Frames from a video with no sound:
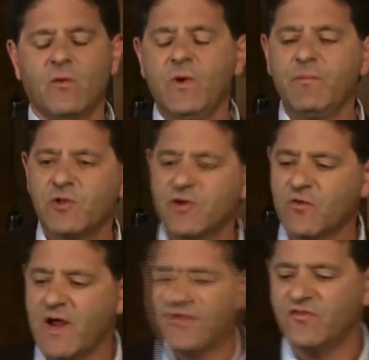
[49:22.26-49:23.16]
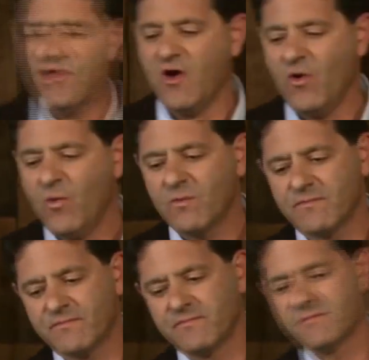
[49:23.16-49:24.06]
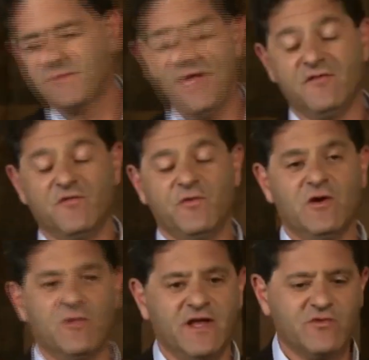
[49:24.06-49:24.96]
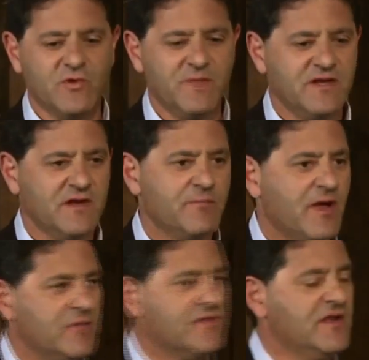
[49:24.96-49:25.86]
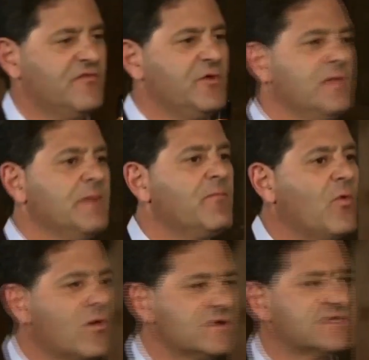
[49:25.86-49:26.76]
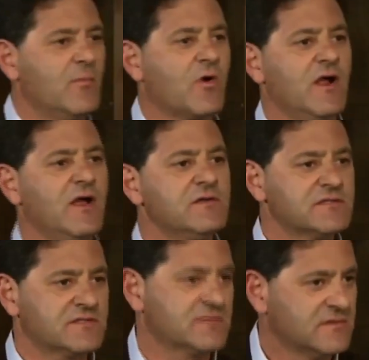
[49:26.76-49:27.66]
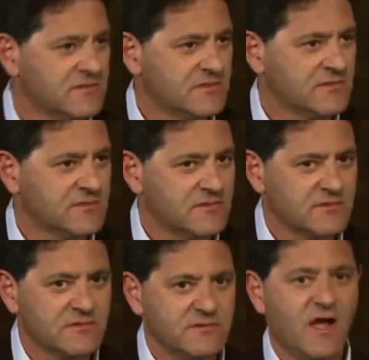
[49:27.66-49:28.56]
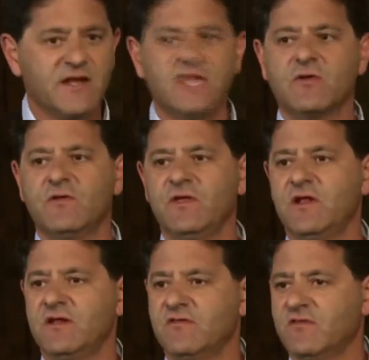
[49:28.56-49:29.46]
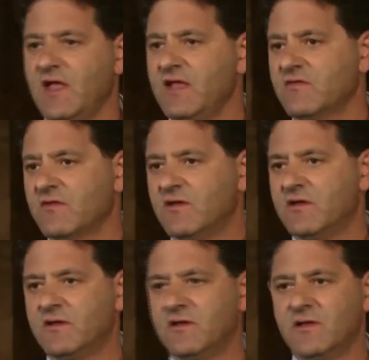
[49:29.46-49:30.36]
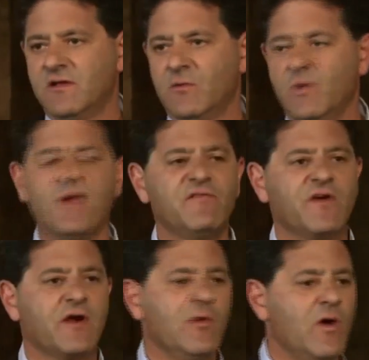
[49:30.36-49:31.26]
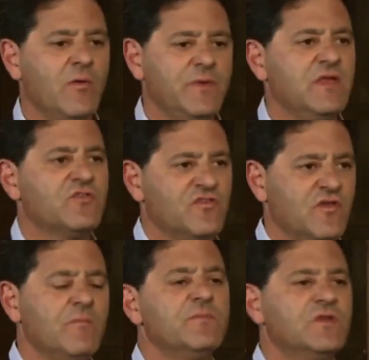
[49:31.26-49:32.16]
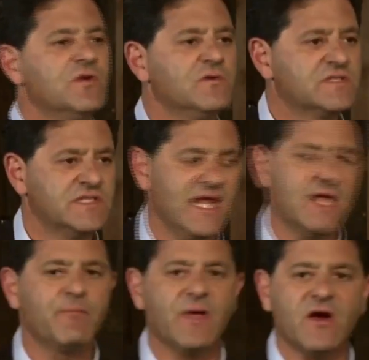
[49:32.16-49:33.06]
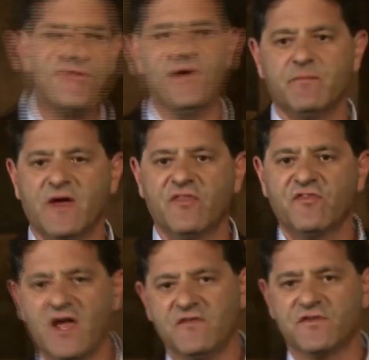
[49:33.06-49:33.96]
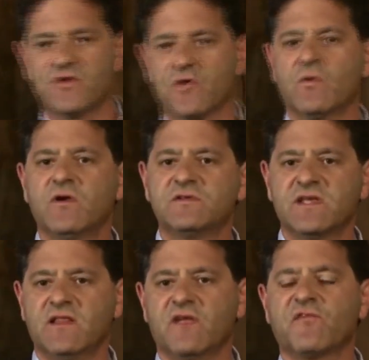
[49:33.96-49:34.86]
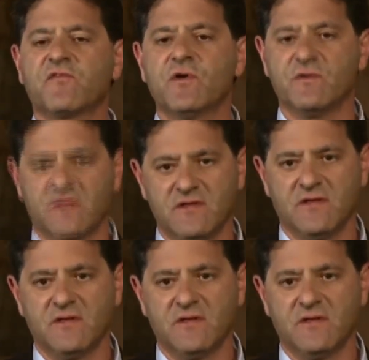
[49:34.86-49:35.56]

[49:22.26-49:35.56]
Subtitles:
We plutocrats know, even if we don't like to admit it in public, that if we had been born somewhere else, not here in the United States, we might very well be just some dude standing barefoot by the side of a dirt road selling fruit.